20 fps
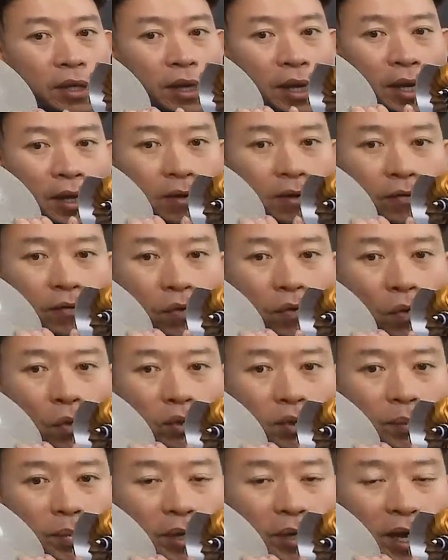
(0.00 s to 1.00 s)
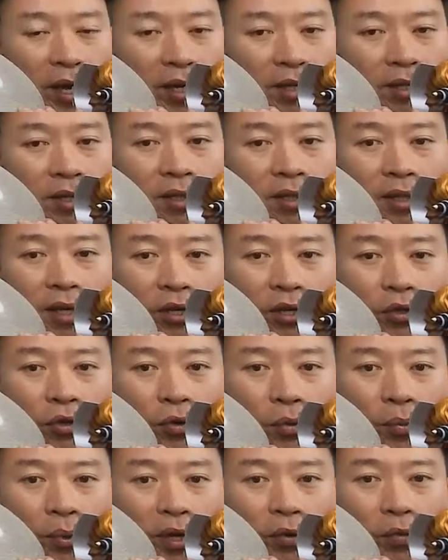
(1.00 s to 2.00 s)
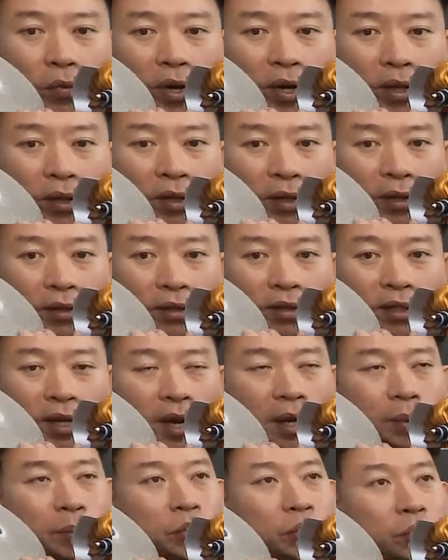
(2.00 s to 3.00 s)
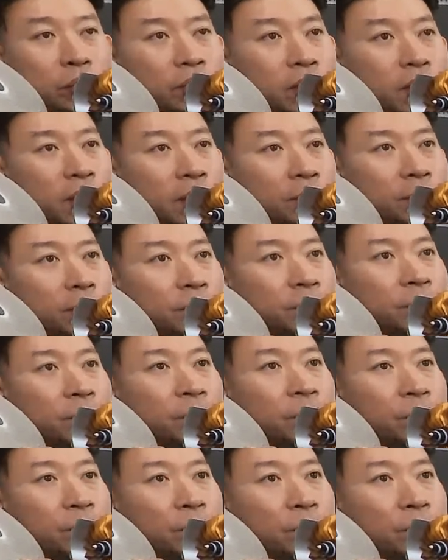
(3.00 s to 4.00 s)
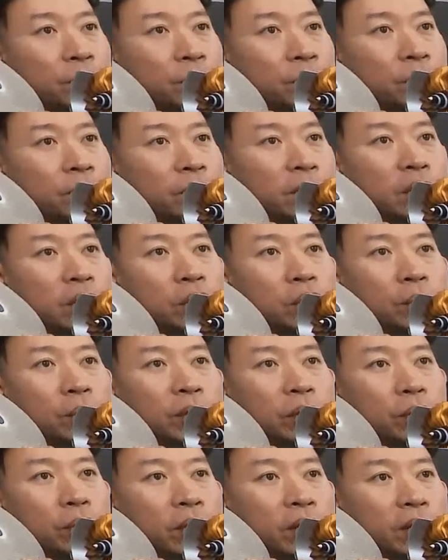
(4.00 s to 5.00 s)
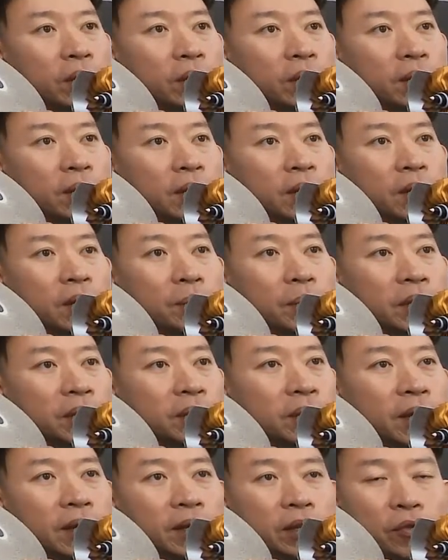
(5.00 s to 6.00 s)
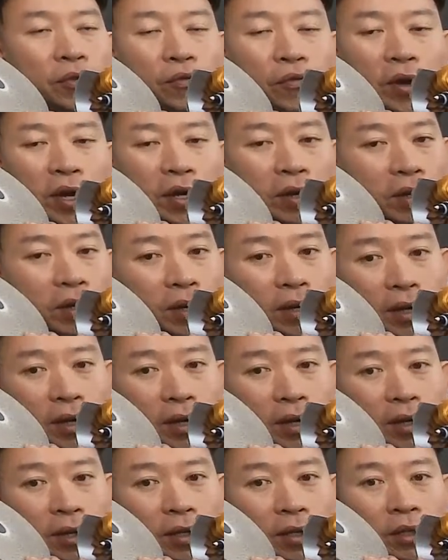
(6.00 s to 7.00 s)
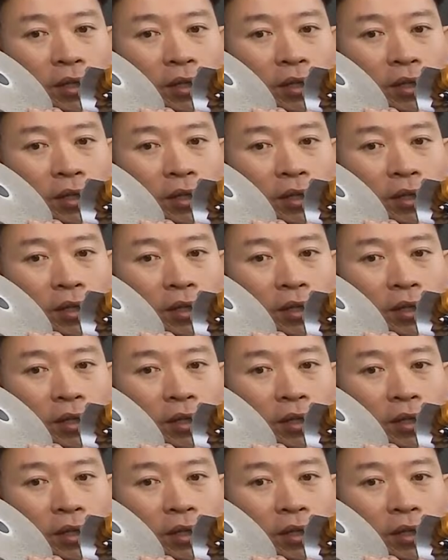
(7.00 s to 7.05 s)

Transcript: and for the blades need to be grinded time to time, need to be grinded and maintained regularly.